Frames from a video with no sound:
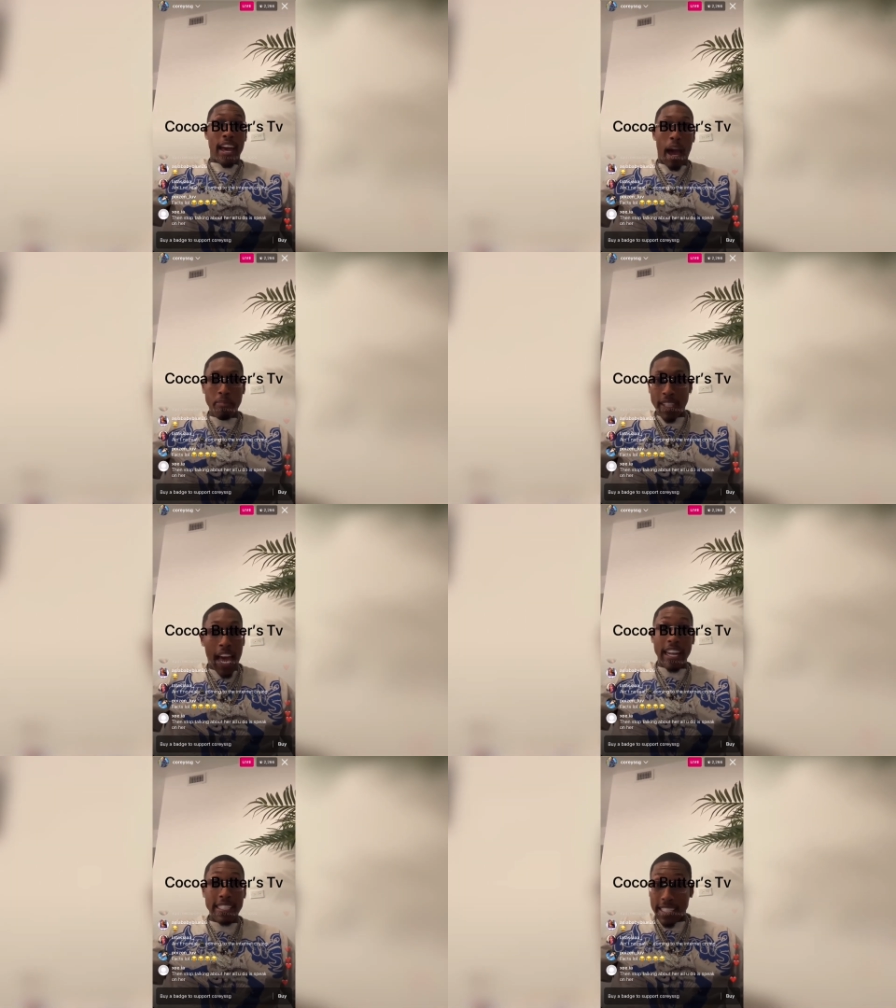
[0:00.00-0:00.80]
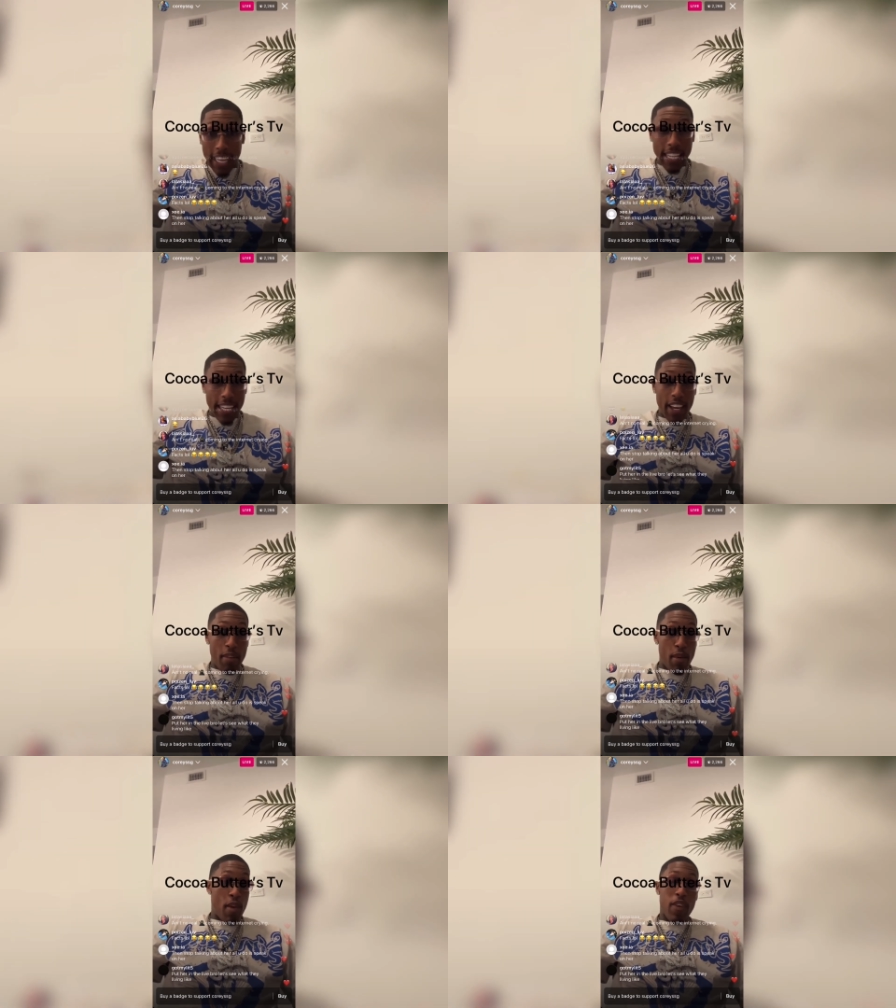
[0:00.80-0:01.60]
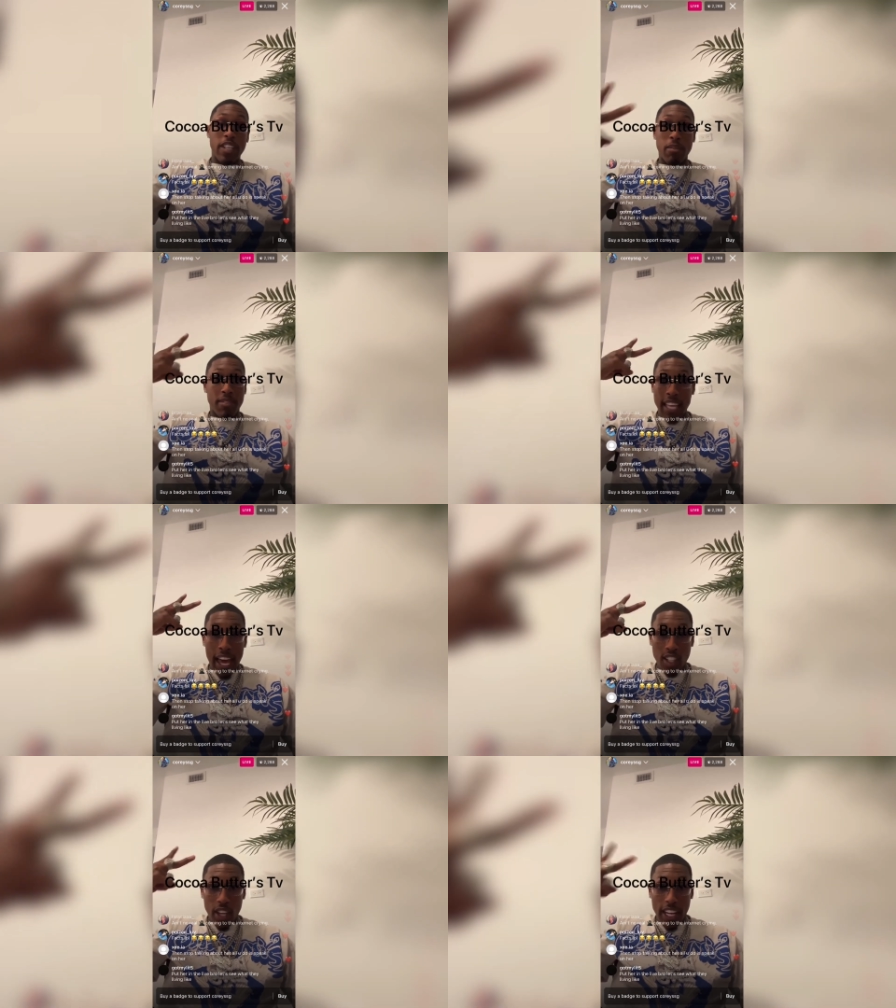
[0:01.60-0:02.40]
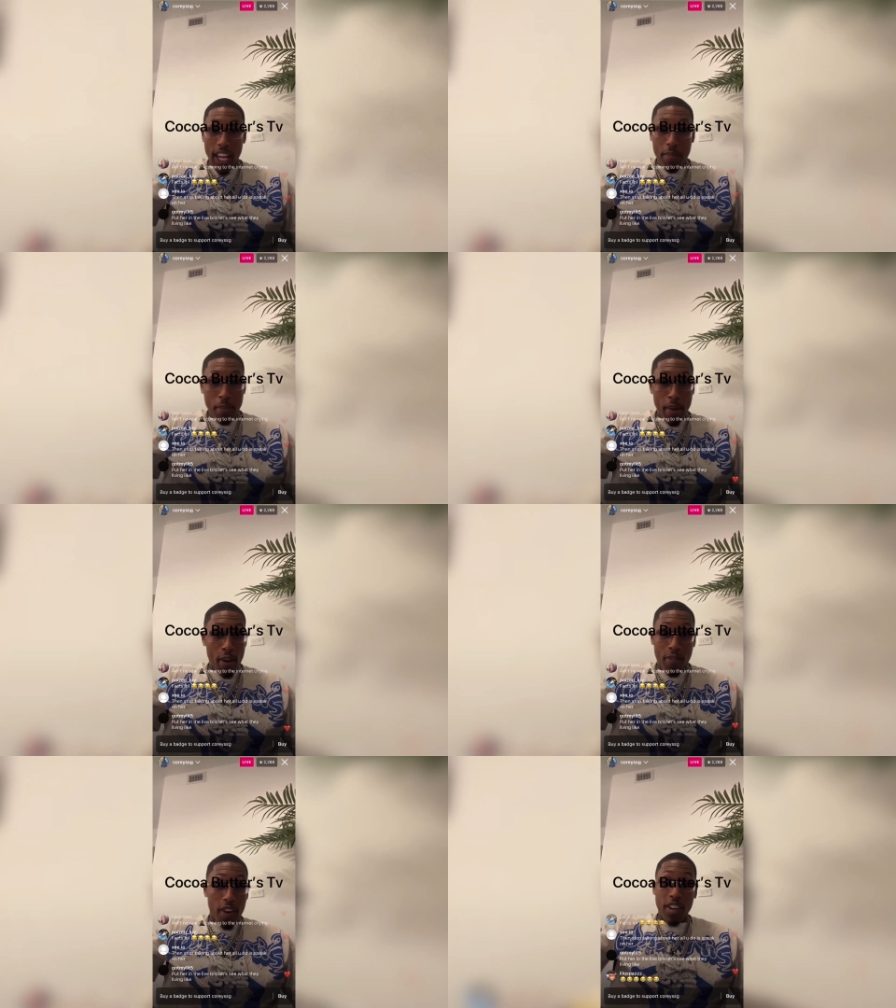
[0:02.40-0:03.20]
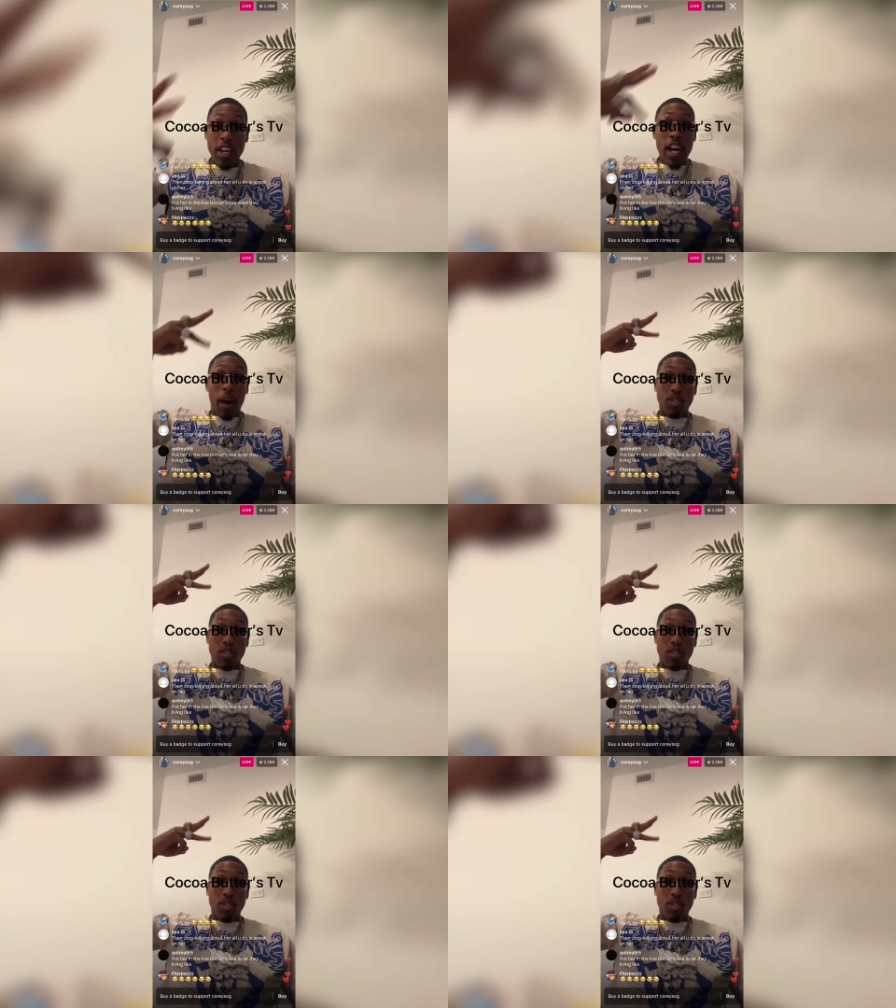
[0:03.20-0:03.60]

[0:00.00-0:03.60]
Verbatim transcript: I'm tired of taking care of motherfuckers. I'm tired of trying to help a motherfucker.